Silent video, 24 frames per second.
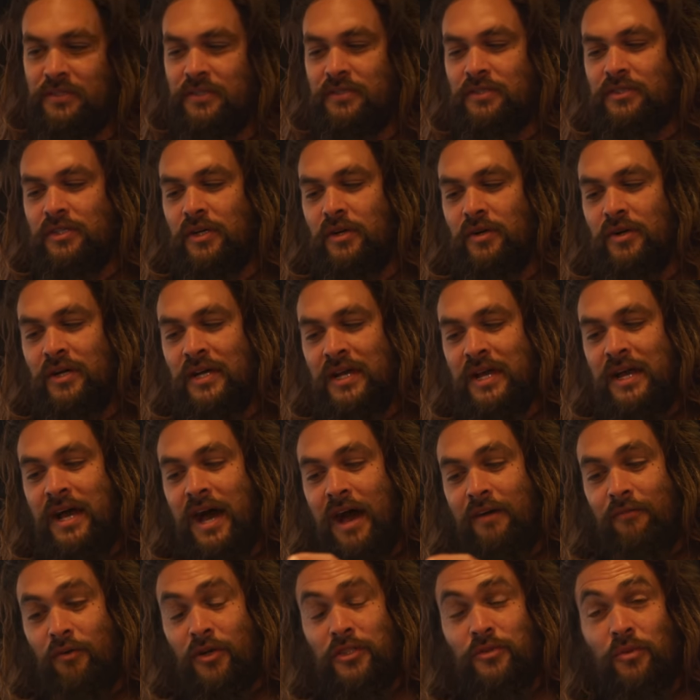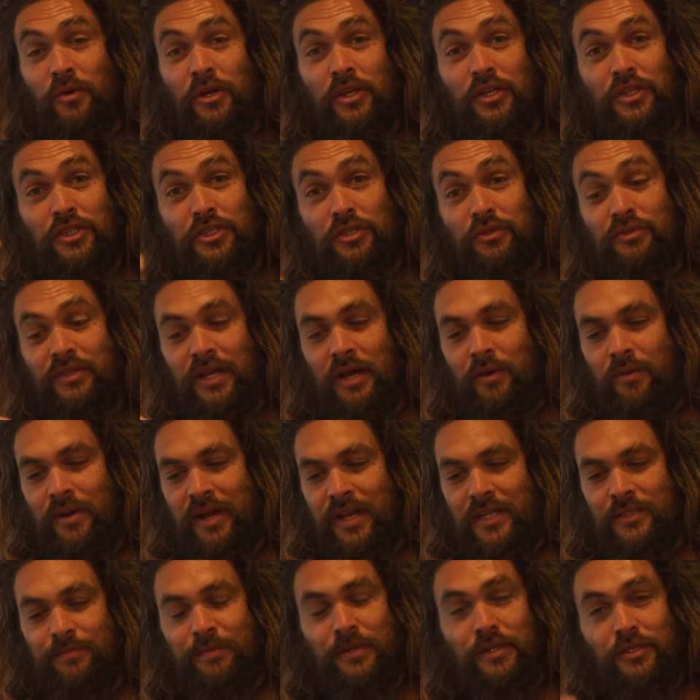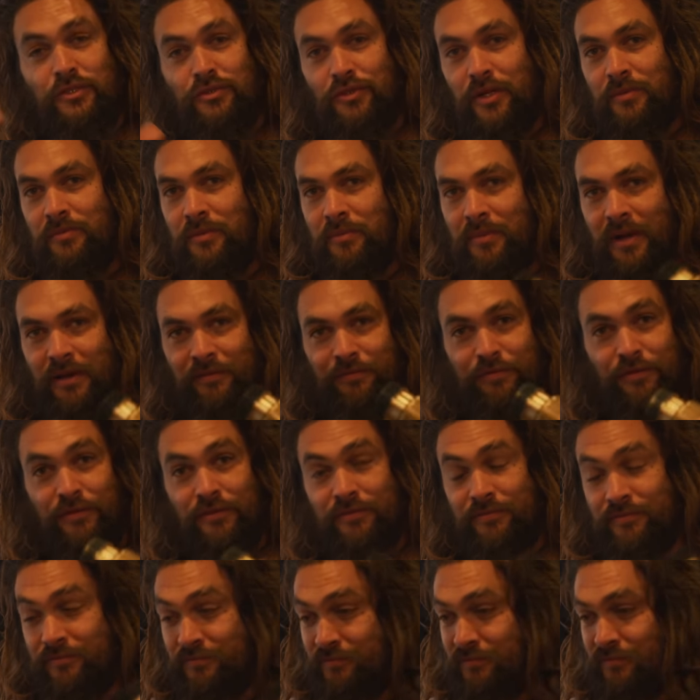And so I've always wanted to shoot that way, and it's been a dream of mine for